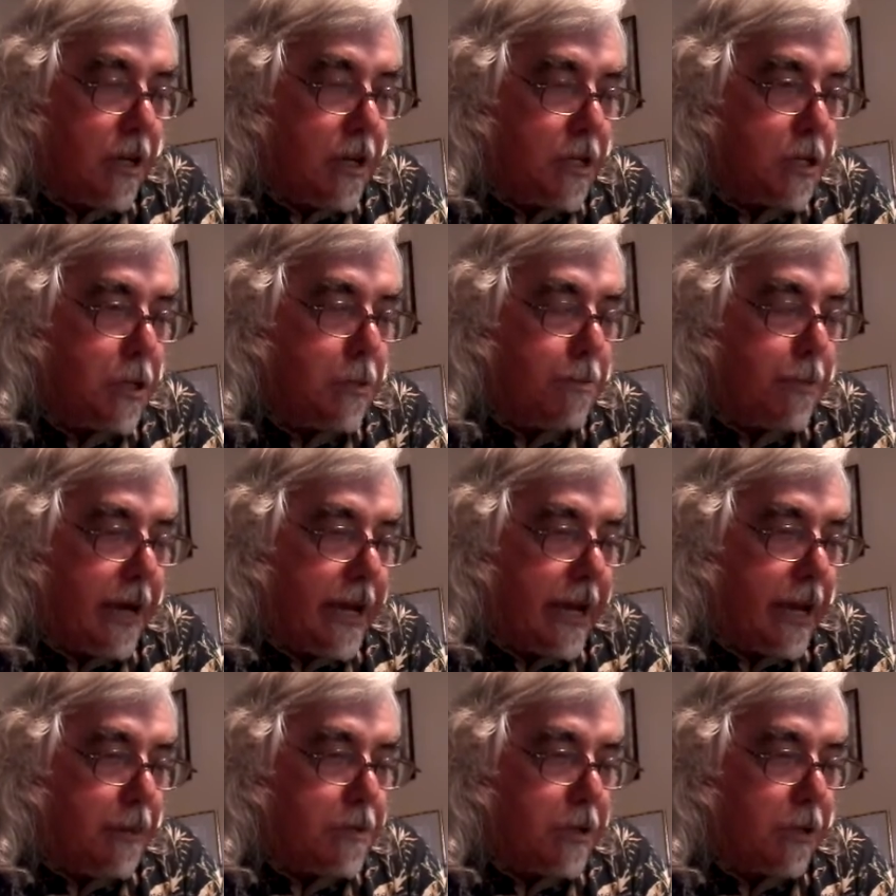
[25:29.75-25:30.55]
To my
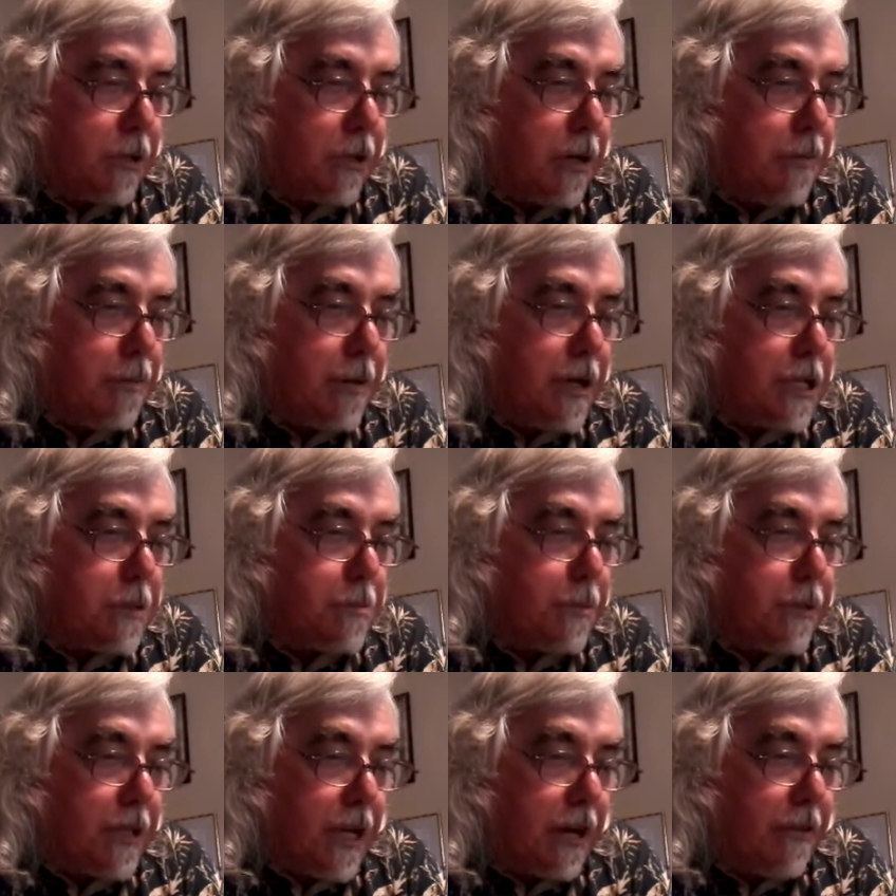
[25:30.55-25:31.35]
absolute
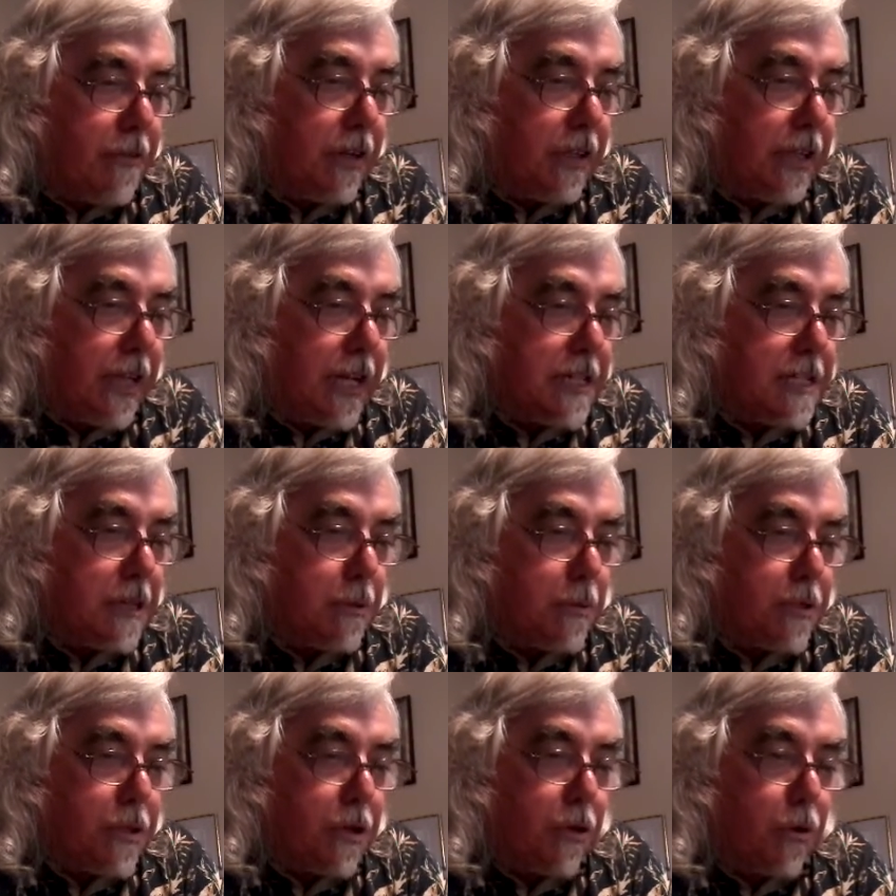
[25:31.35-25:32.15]
amazement, I realised it
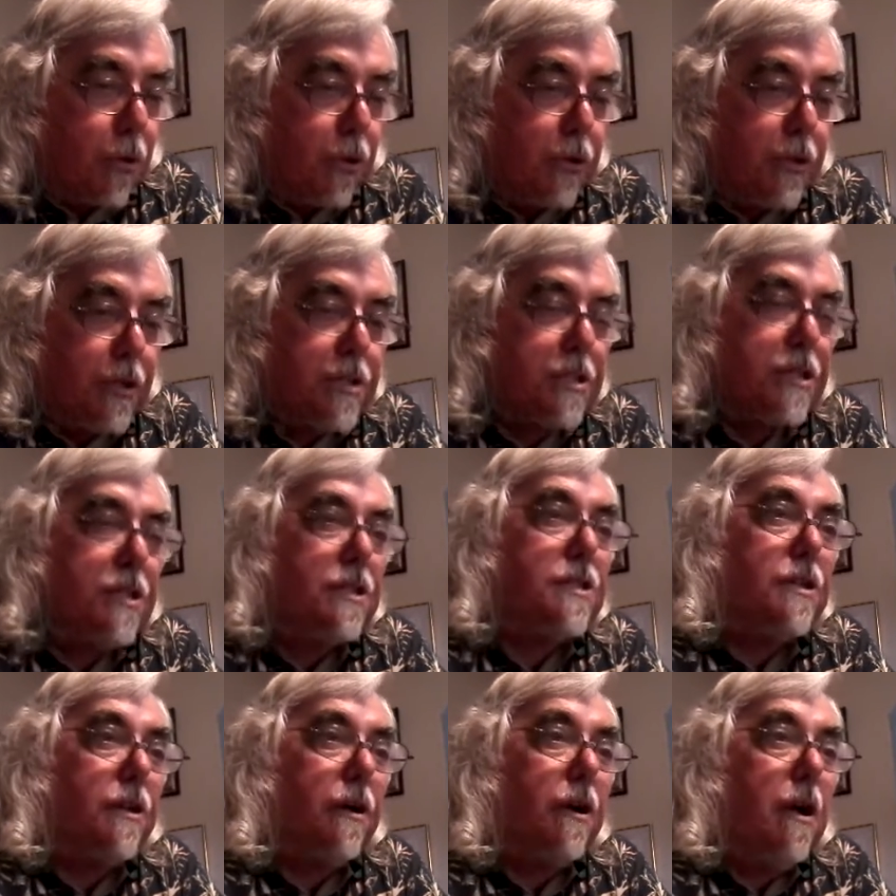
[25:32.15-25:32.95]
was her older
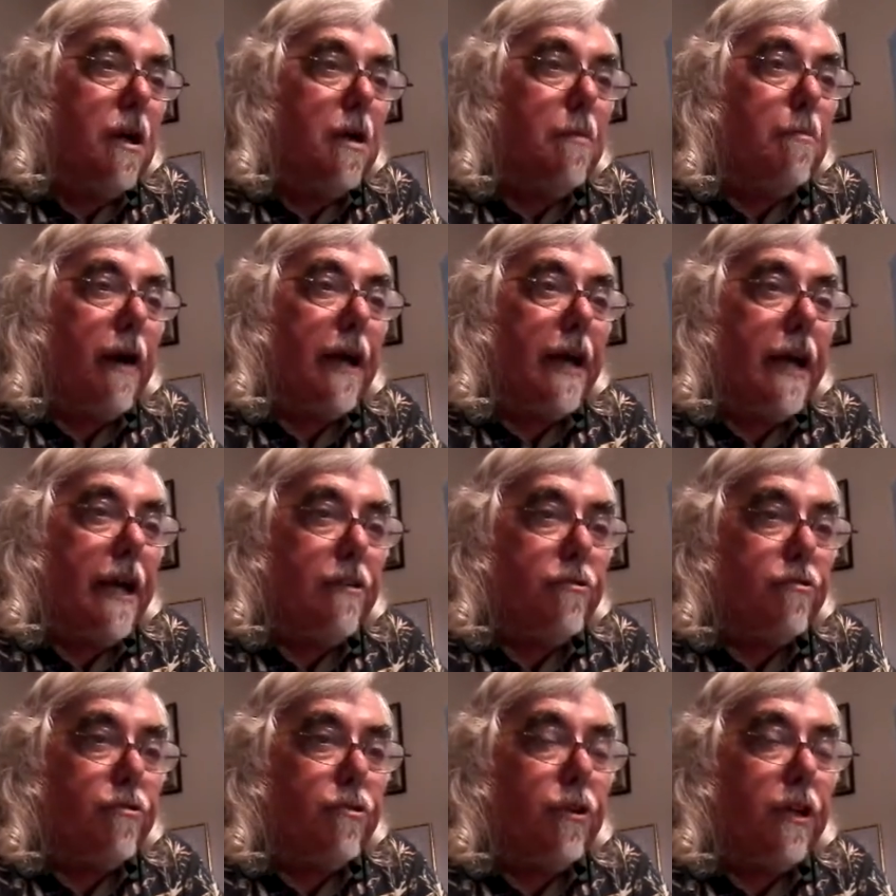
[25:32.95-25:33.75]
sister, my
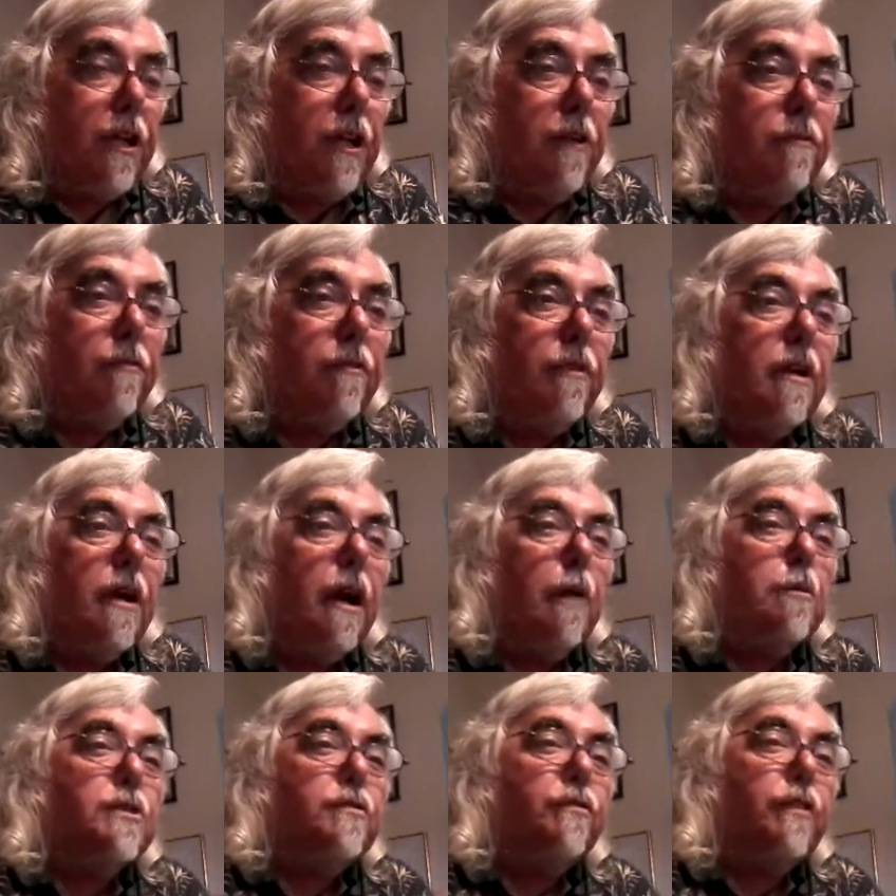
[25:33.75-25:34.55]
Aunt Trudy.
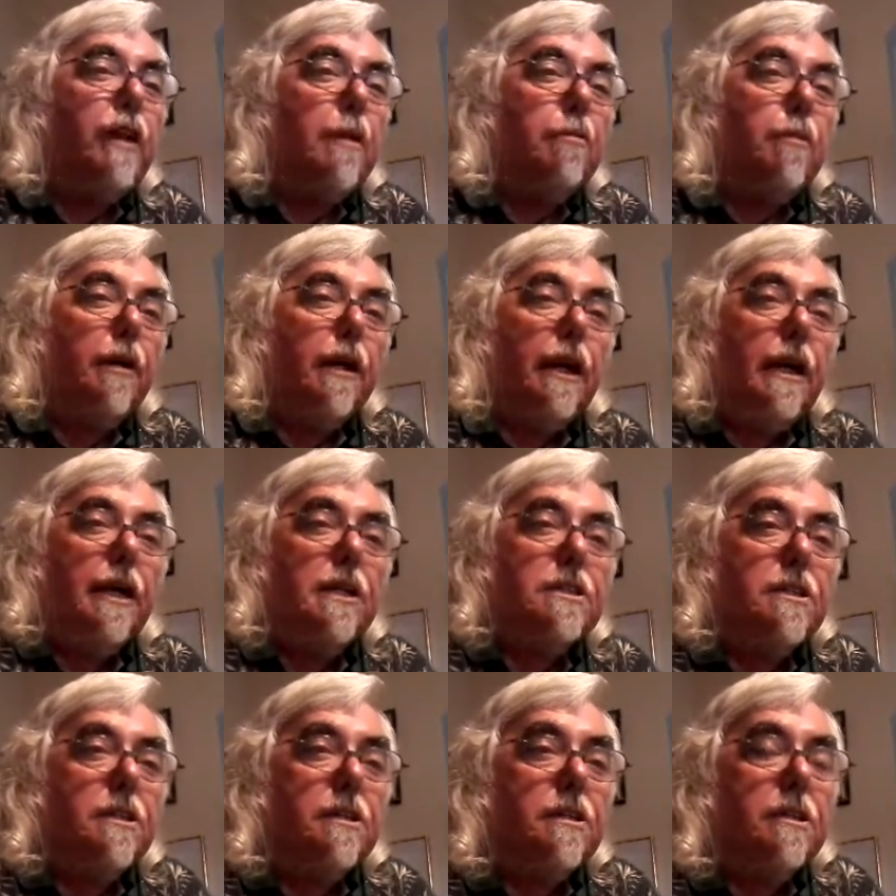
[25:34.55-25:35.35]
I was
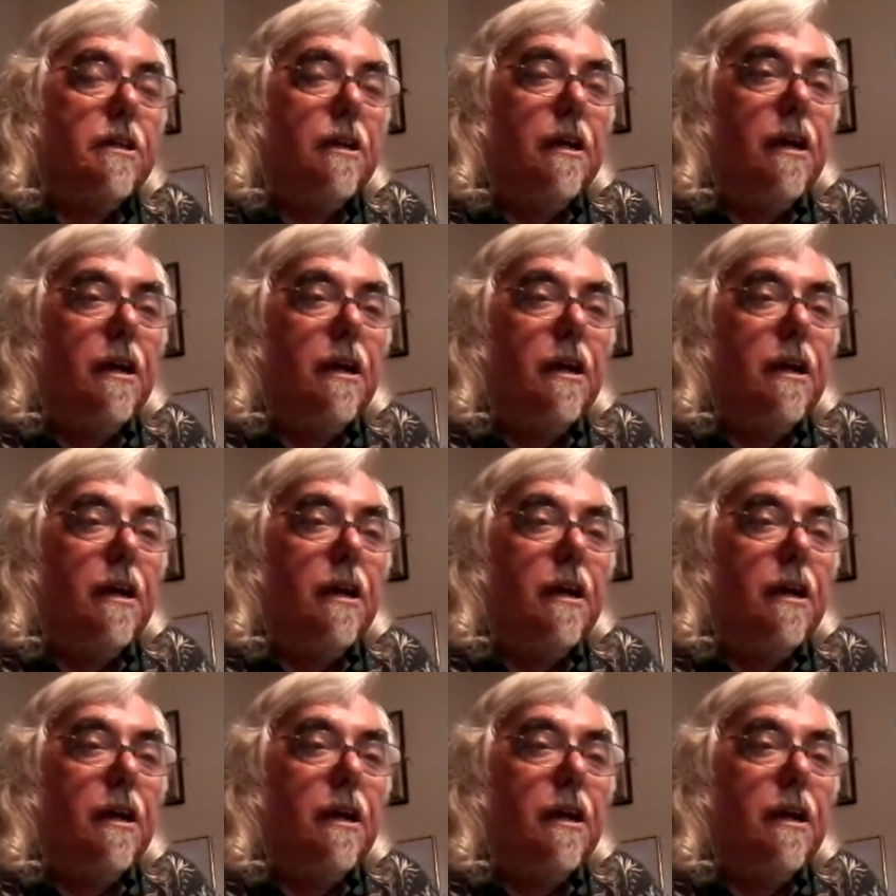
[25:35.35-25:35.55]
flabbergasted.